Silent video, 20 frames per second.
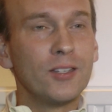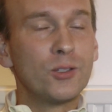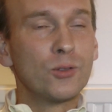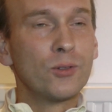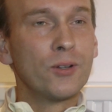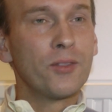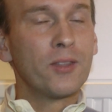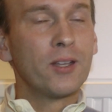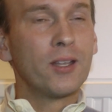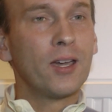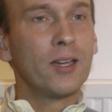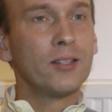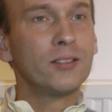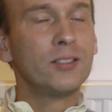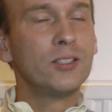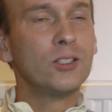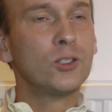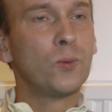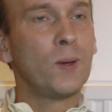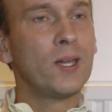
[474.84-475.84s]
During the
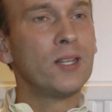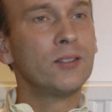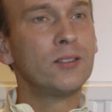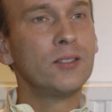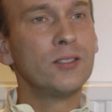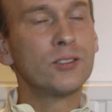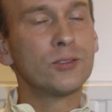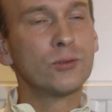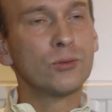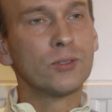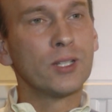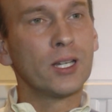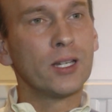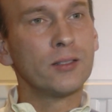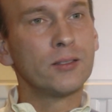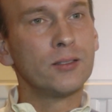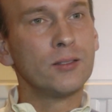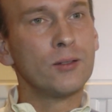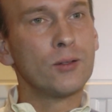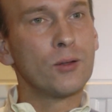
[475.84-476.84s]
1920s to
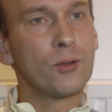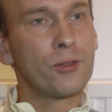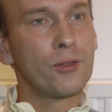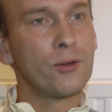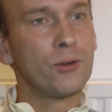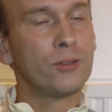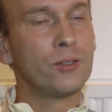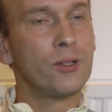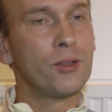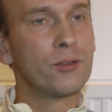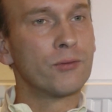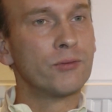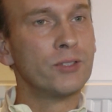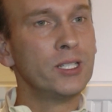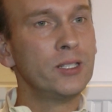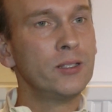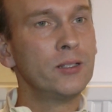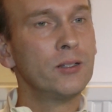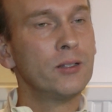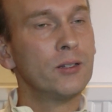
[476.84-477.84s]

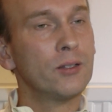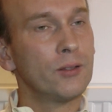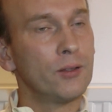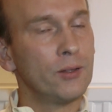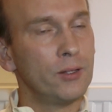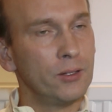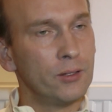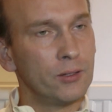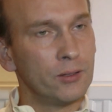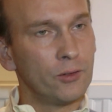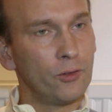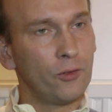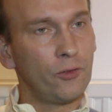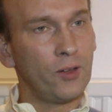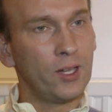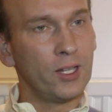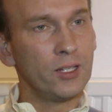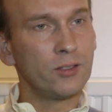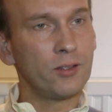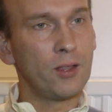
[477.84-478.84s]
1933, the
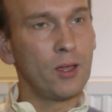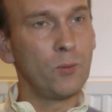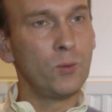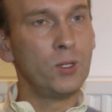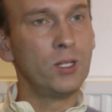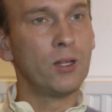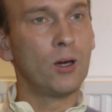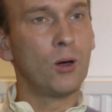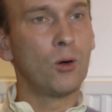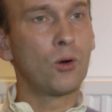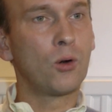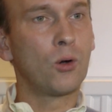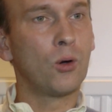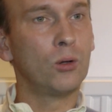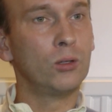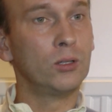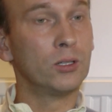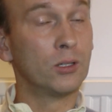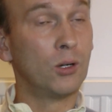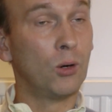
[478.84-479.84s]
phase that we now
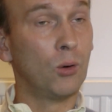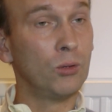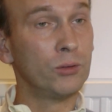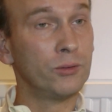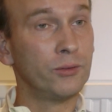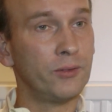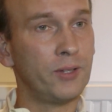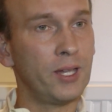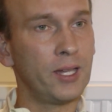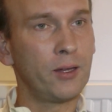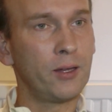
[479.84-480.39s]
call a golden